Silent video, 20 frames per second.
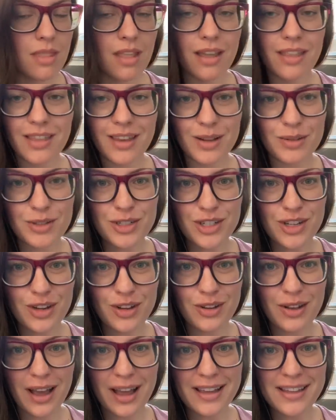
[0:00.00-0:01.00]
I thought I would show
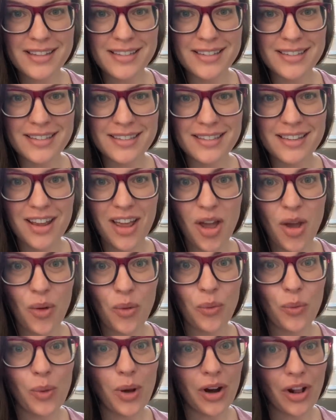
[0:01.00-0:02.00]
you guys
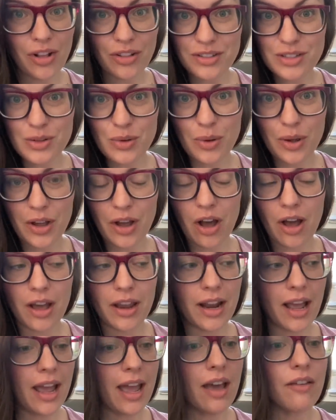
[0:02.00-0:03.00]
what all is going
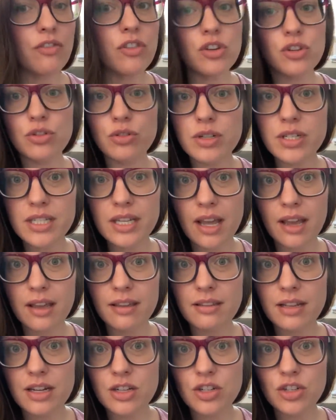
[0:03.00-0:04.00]
on. I have the new design
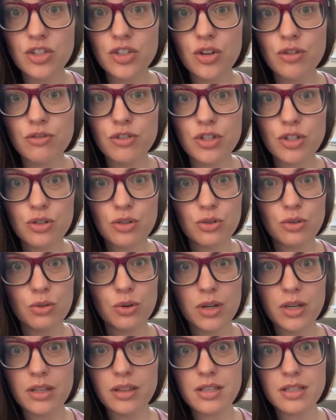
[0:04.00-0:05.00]
that I just showed
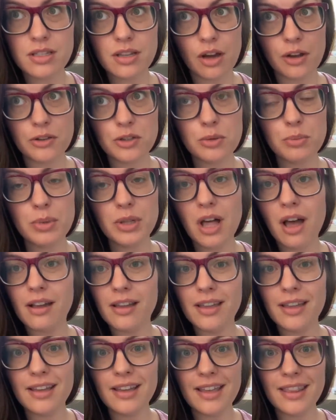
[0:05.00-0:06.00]
you. The socks are
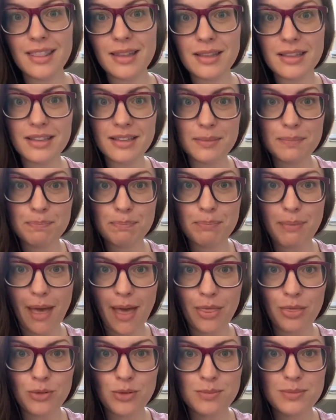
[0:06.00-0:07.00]
blocking in the
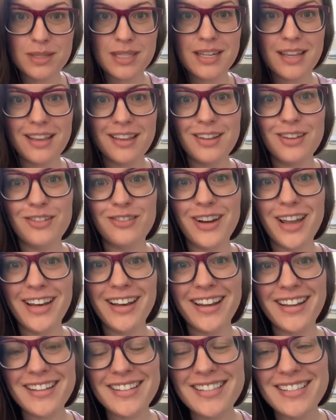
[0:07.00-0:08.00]
bathroom sink right
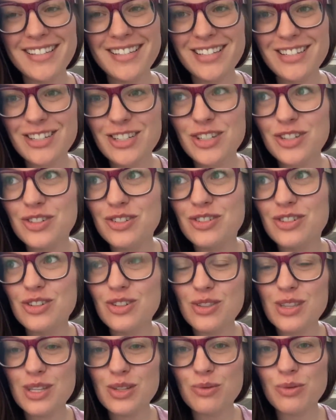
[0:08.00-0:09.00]
next to
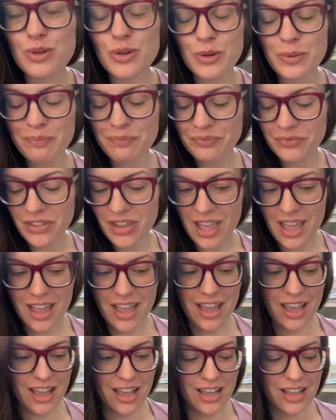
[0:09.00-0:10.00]
this room.
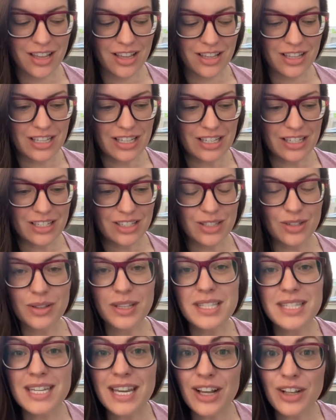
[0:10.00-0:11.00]
So
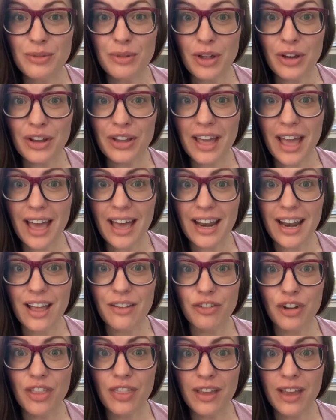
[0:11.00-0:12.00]
let's take a look at
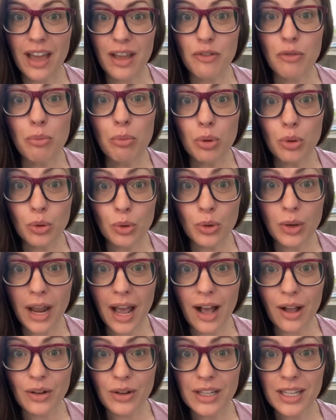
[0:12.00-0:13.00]
everything I've pulled
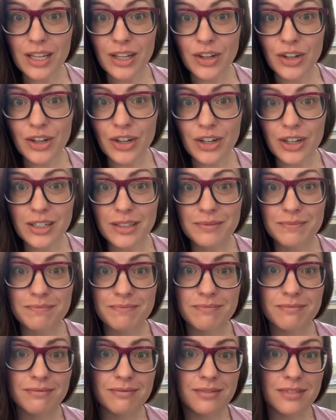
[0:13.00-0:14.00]
out here
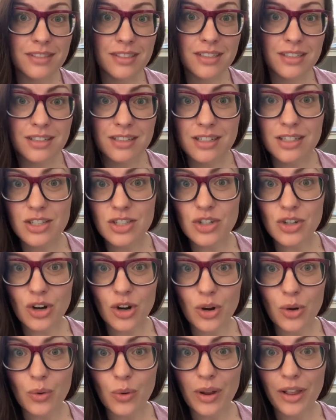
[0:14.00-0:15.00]
to
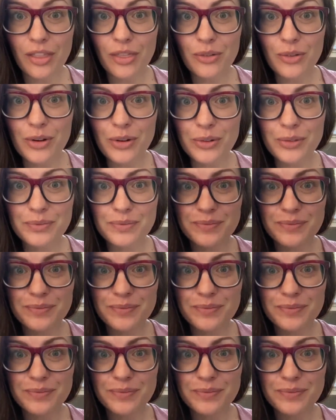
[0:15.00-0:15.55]
start going through.